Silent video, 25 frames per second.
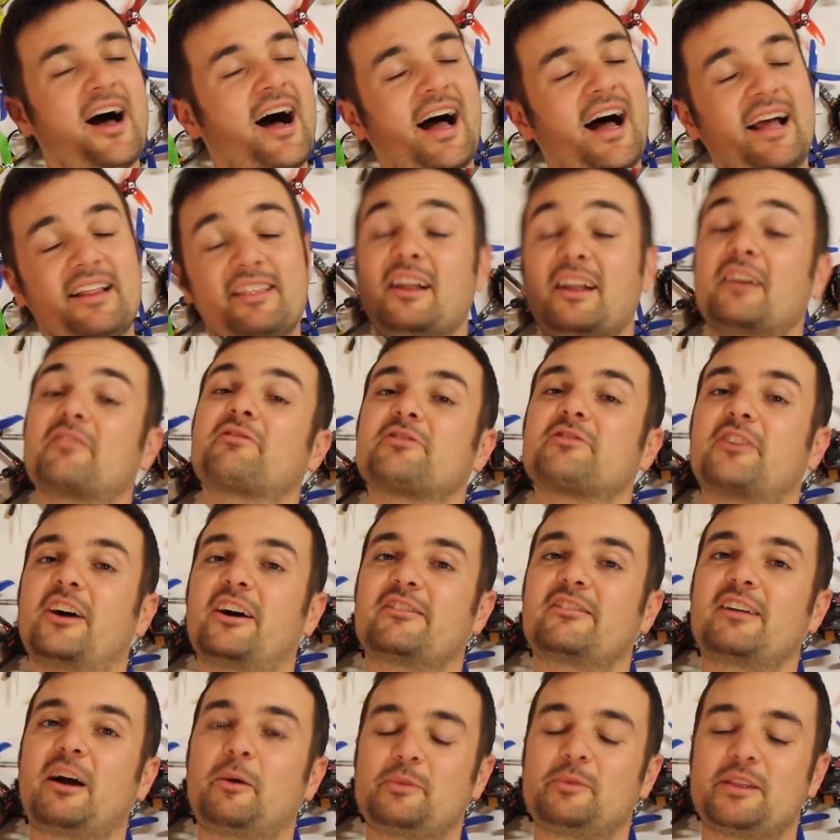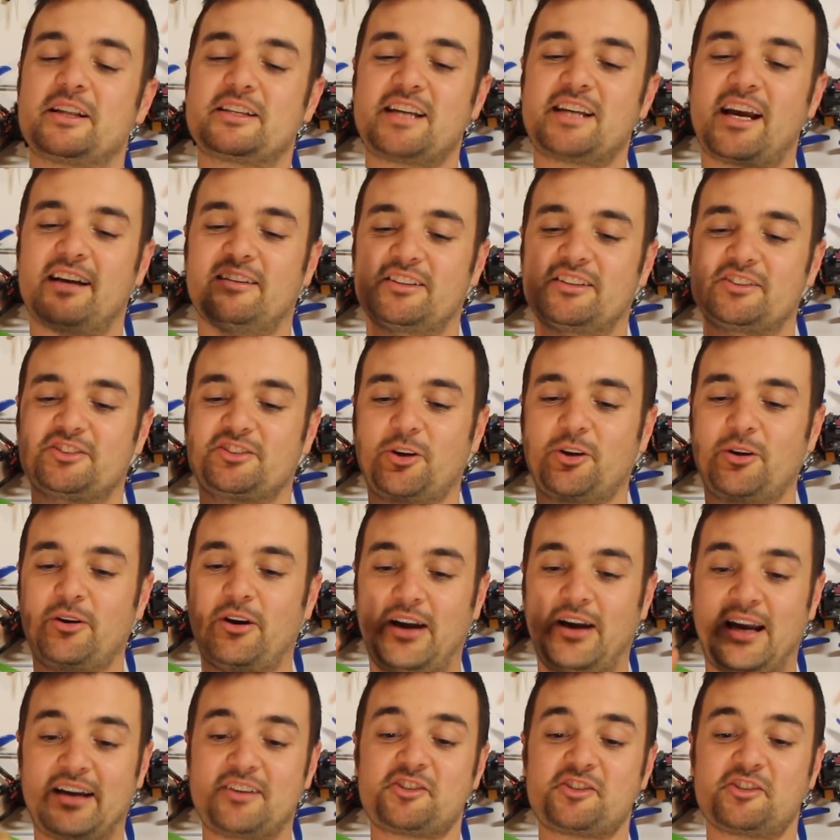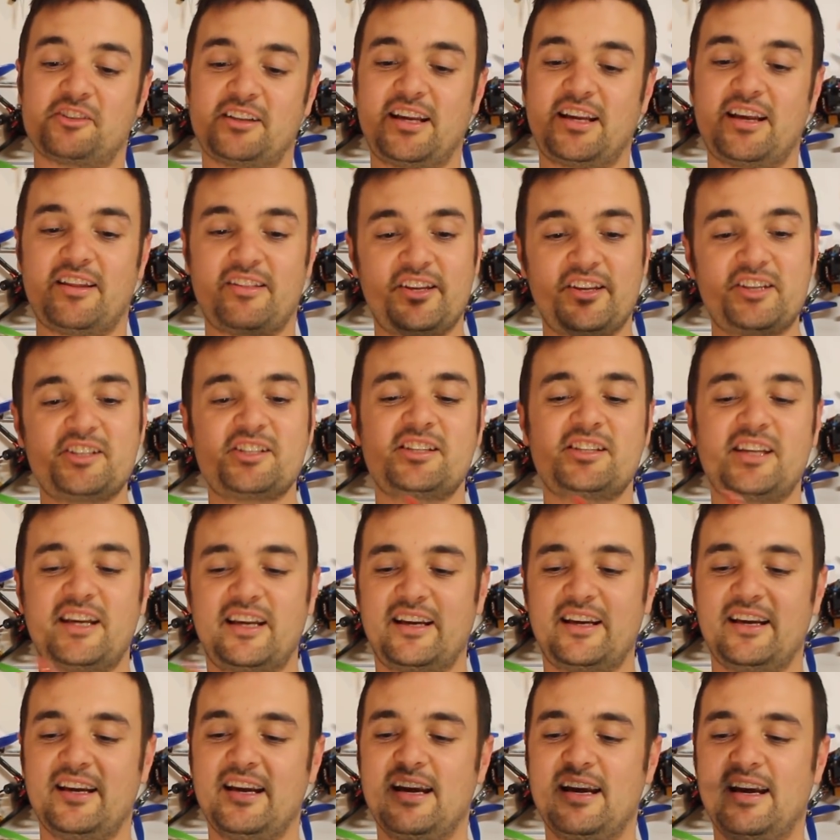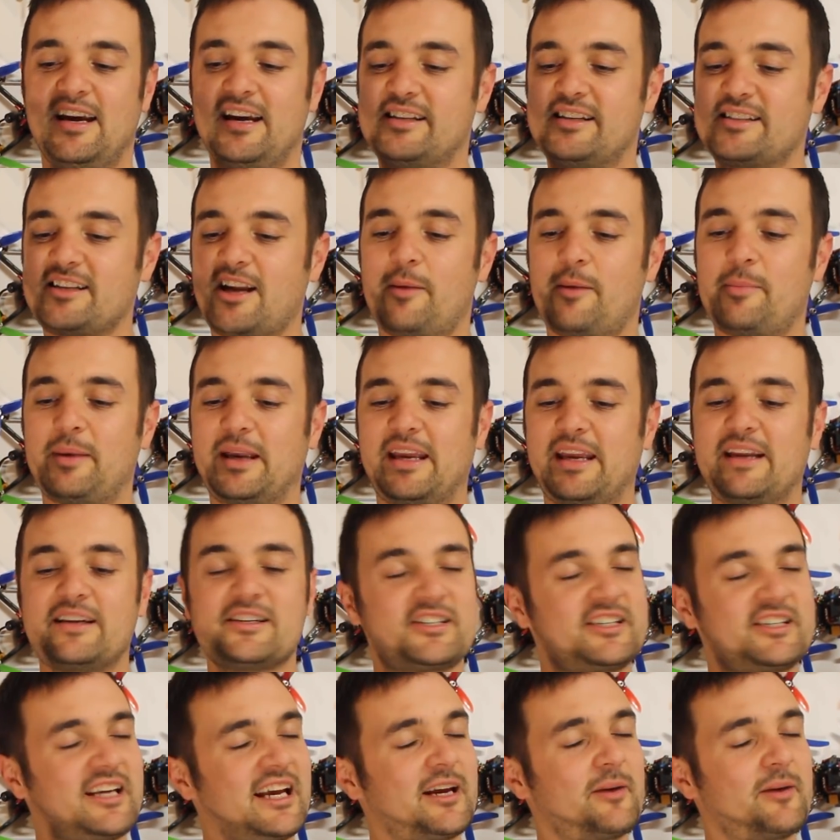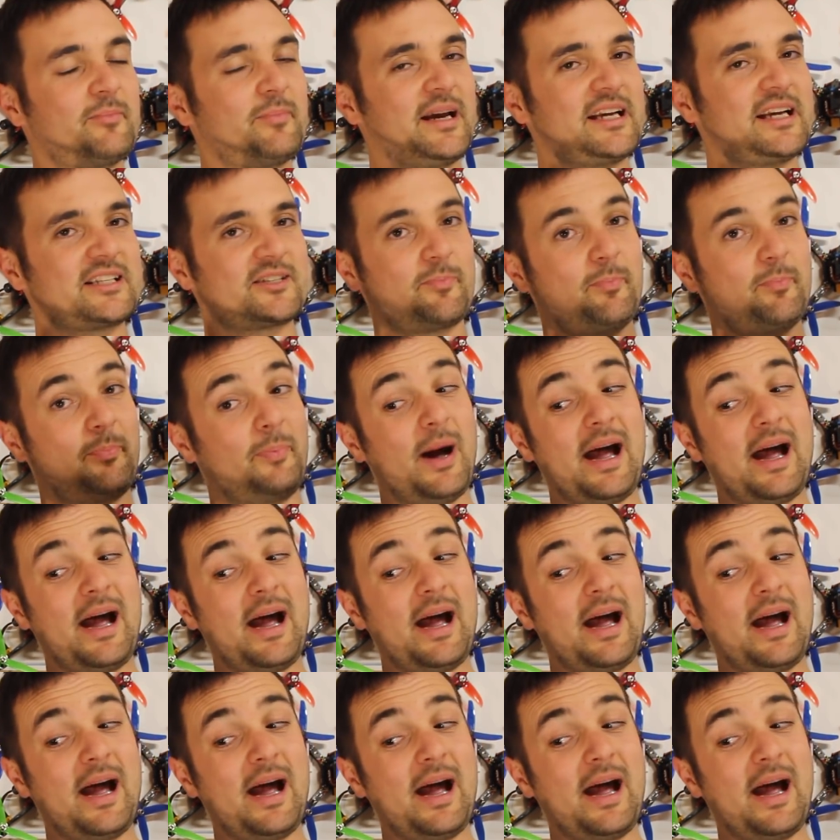I love flying around with the Talon. So actually, this thing, it's coming in second best.